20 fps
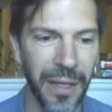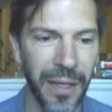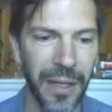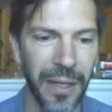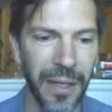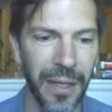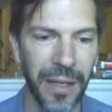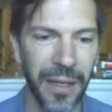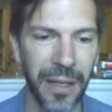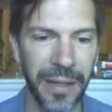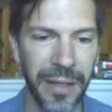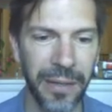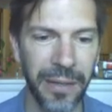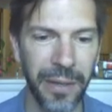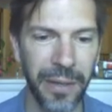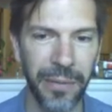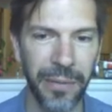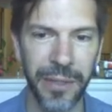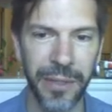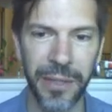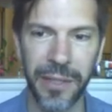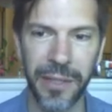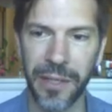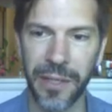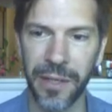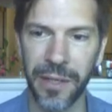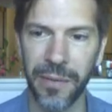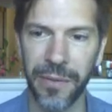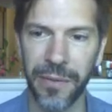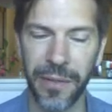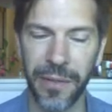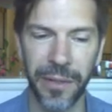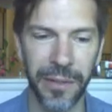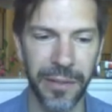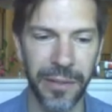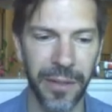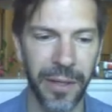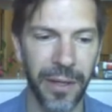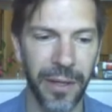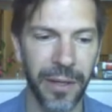Anyway, we need to start with
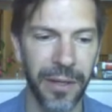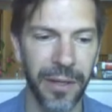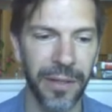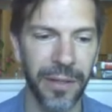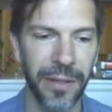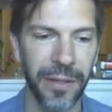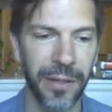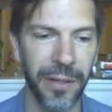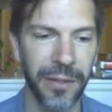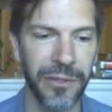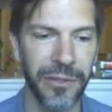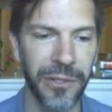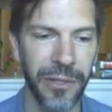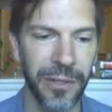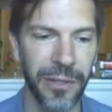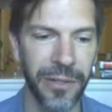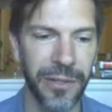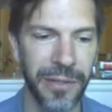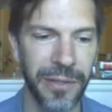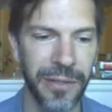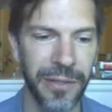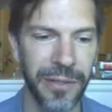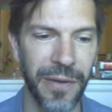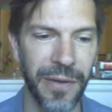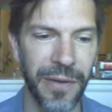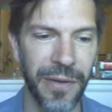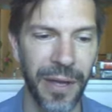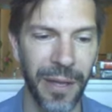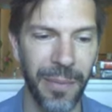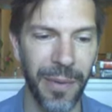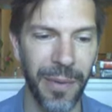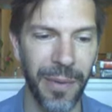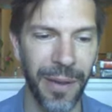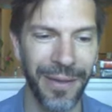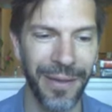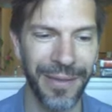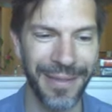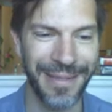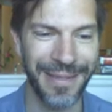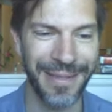our alternative
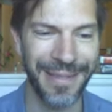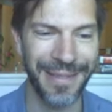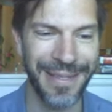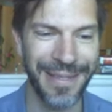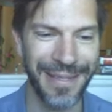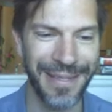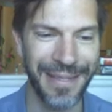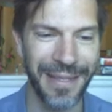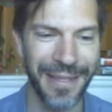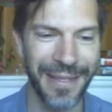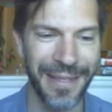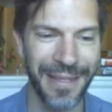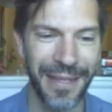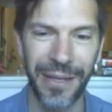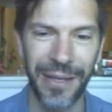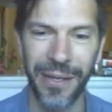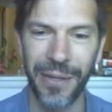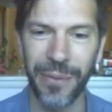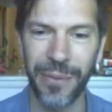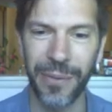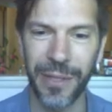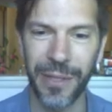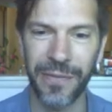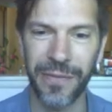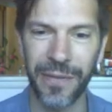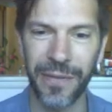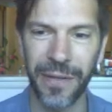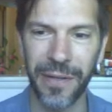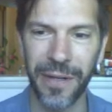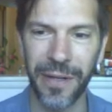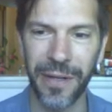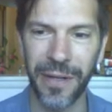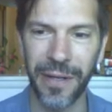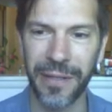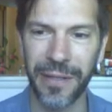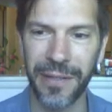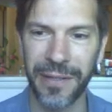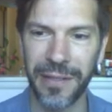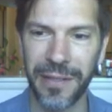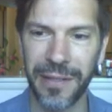hypothesis, which for
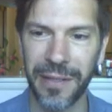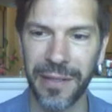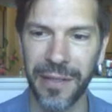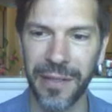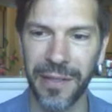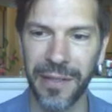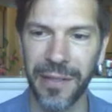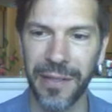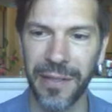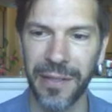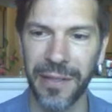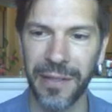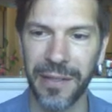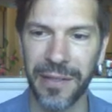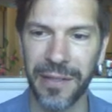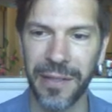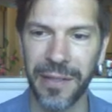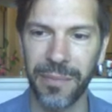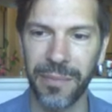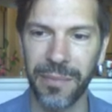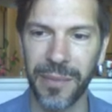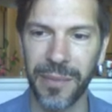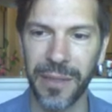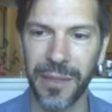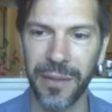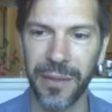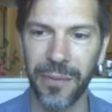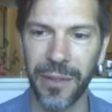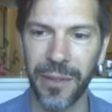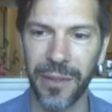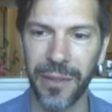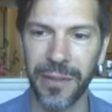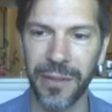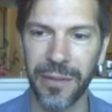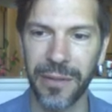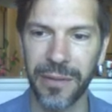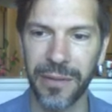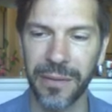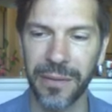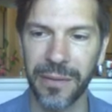us is that mean
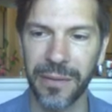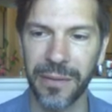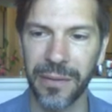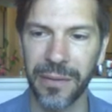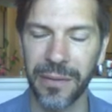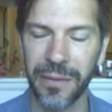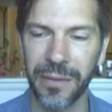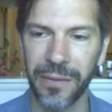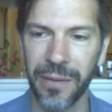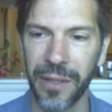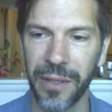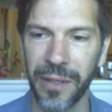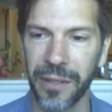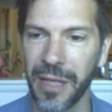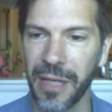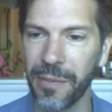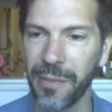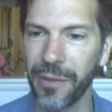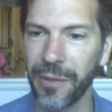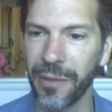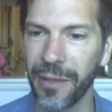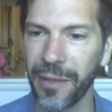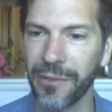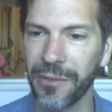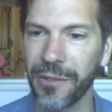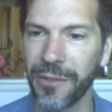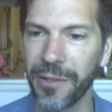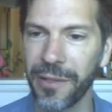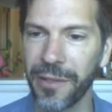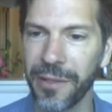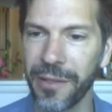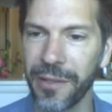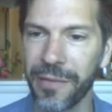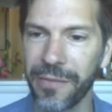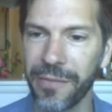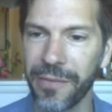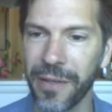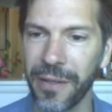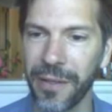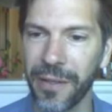one. Oh, I didn't label alternative
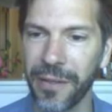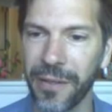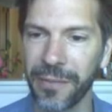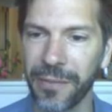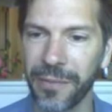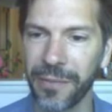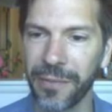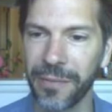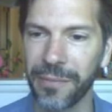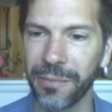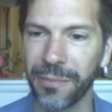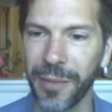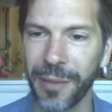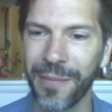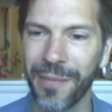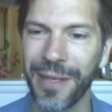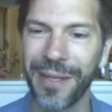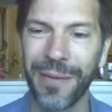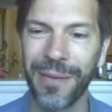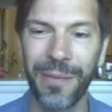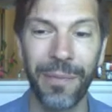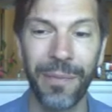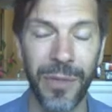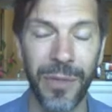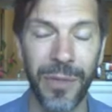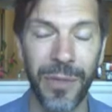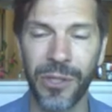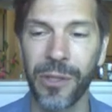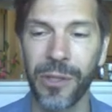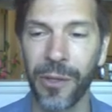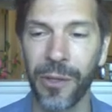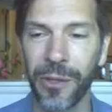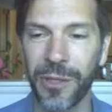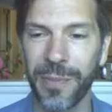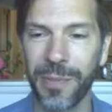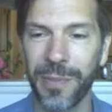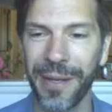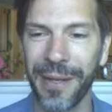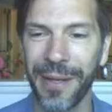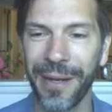and null, but you should know those
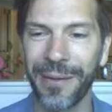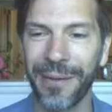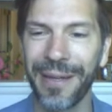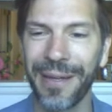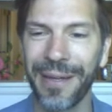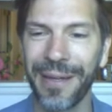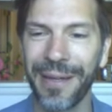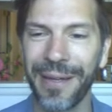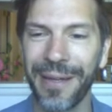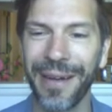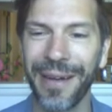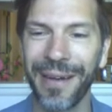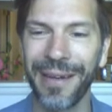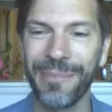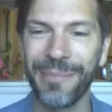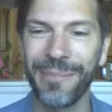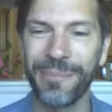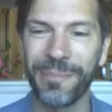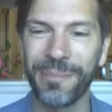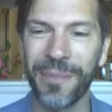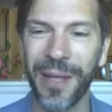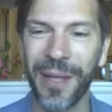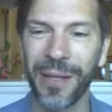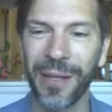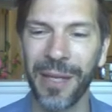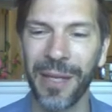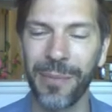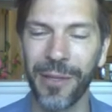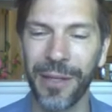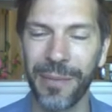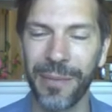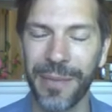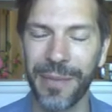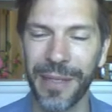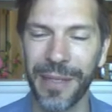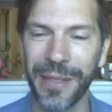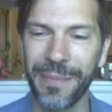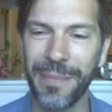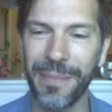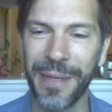by now. I'll label them
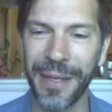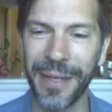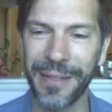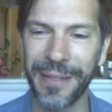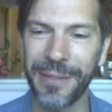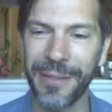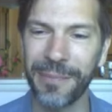in a minute.